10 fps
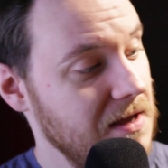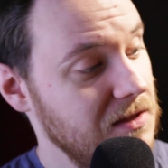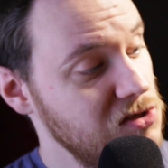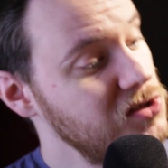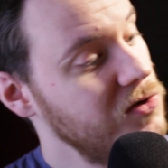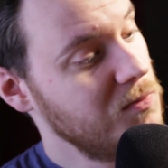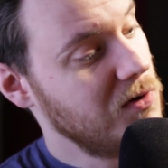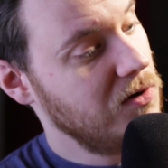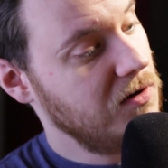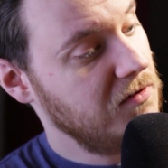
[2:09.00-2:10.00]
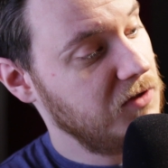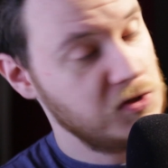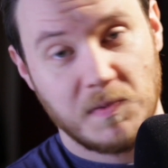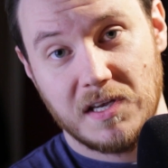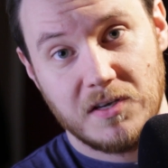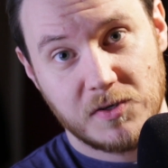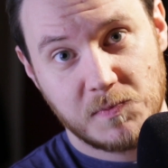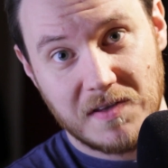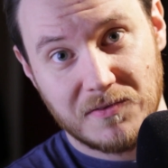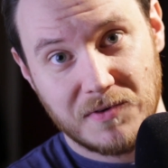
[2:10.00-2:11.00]
There's two more full-speed
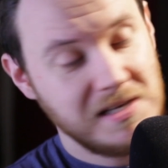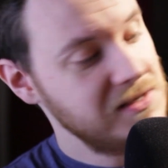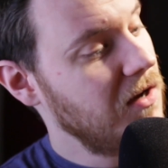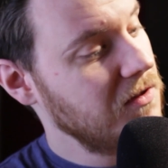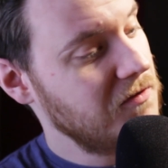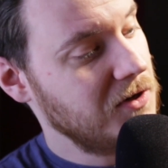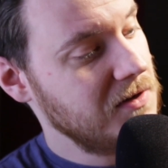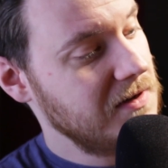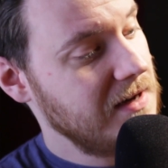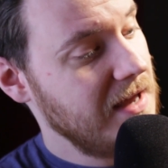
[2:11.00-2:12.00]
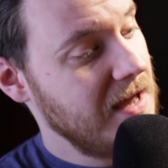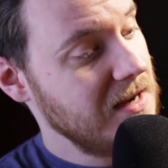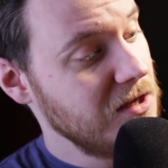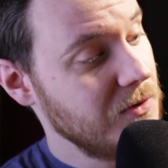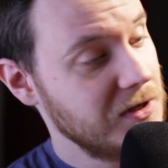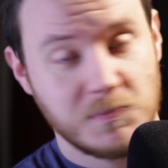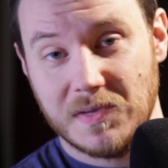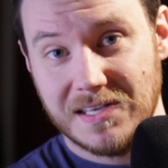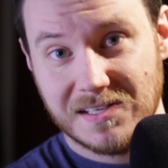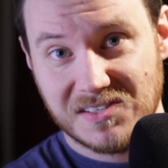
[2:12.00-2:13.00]
USB 3s on the front and a
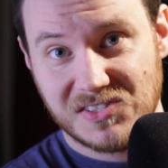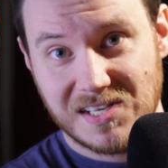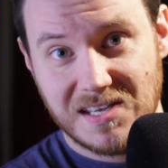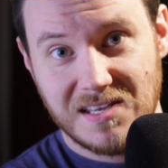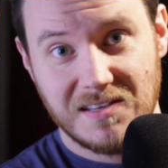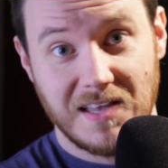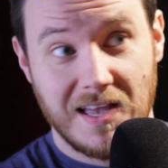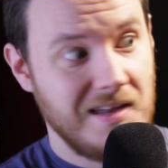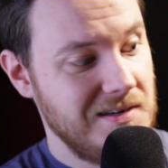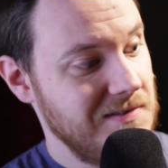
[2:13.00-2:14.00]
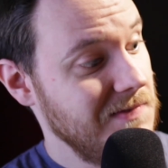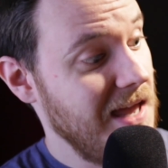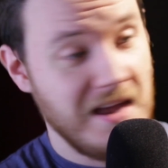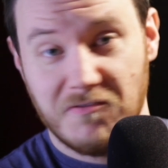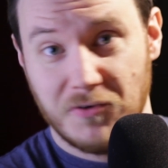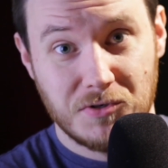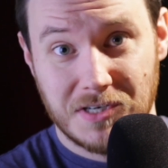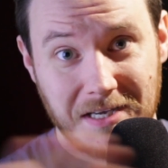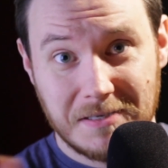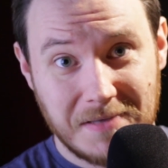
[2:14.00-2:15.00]
USB-C and a headphone
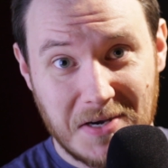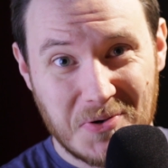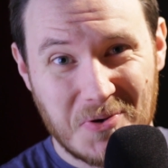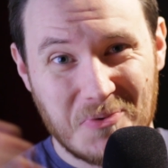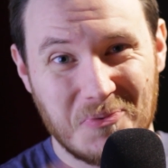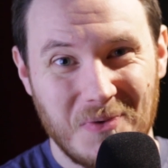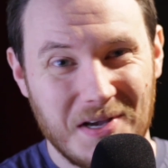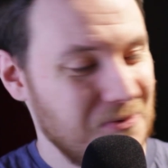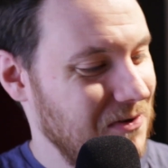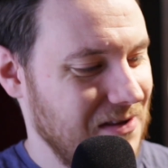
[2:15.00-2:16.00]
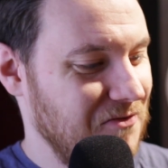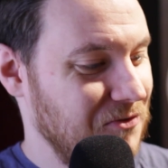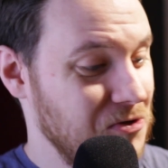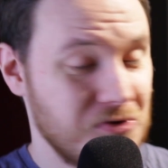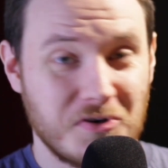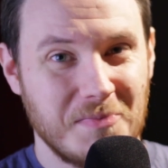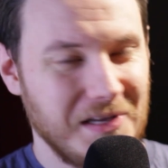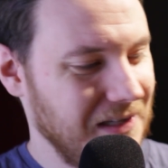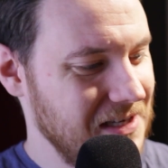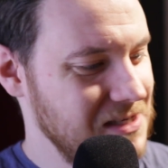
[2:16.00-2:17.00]
jack. I don't know why you'd want that for astronomy
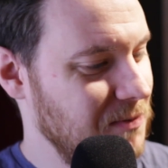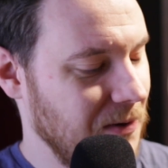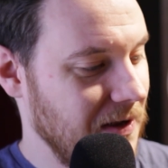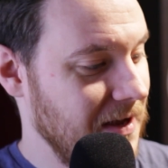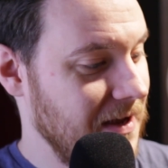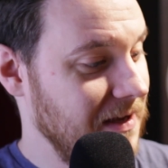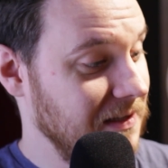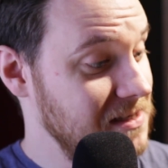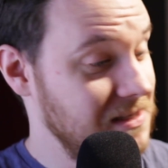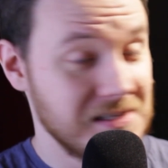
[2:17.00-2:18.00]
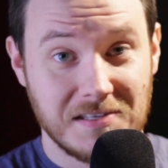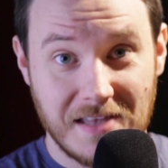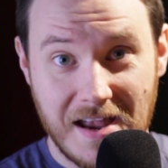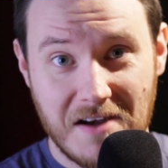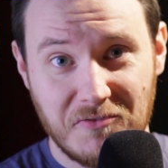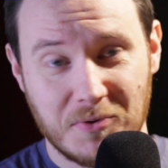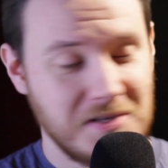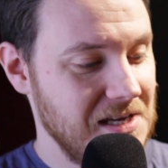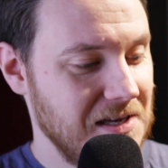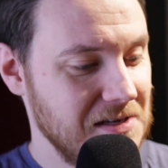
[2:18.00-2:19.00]
at least, but at least it's there if you want
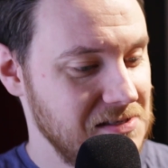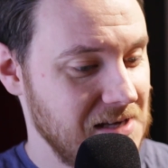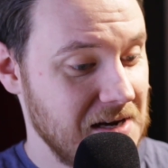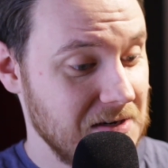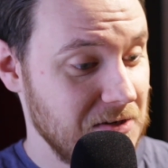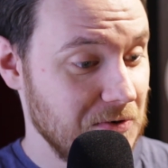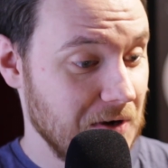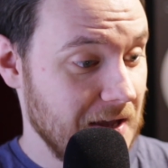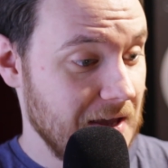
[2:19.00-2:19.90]
to take it inside and do